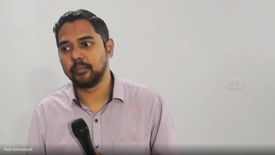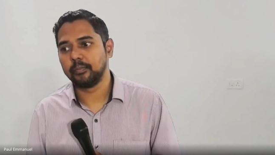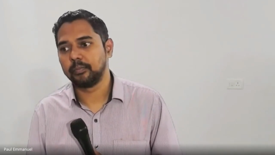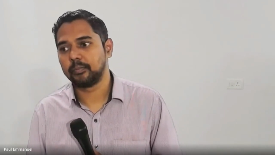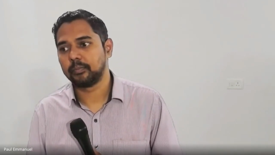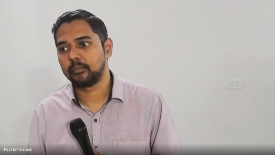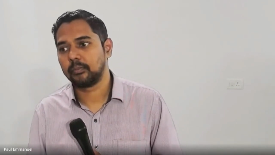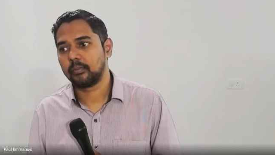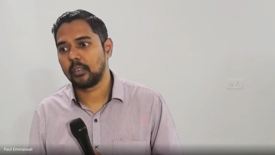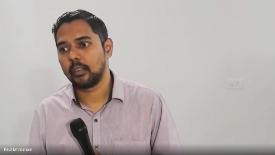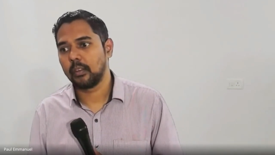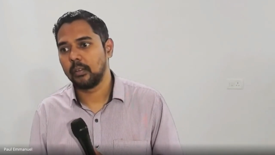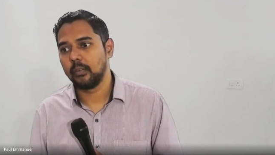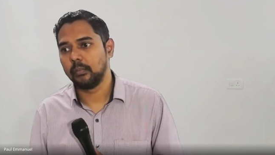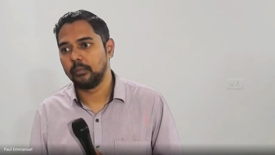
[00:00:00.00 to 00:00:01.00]

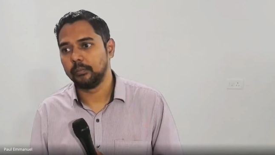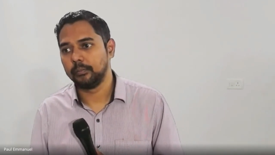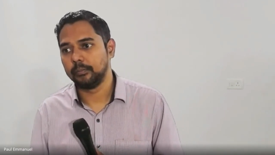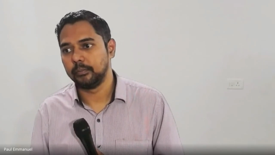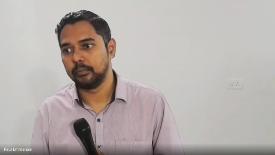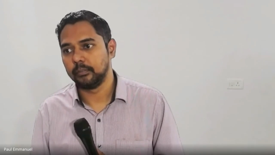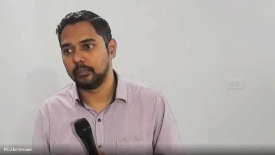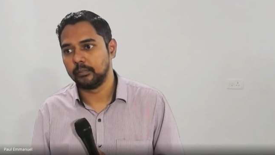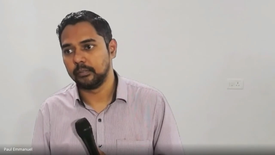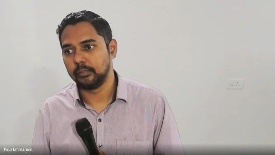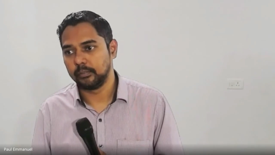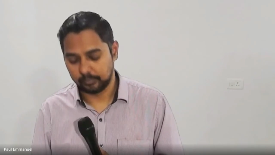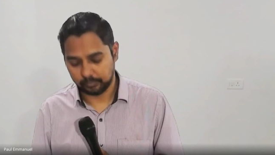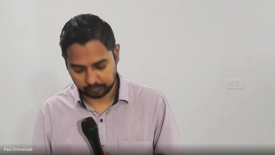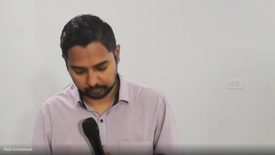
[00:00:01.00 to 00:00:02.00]

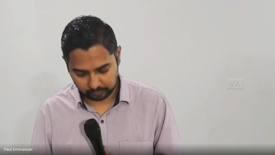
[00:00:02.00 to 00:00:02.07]
[no speech]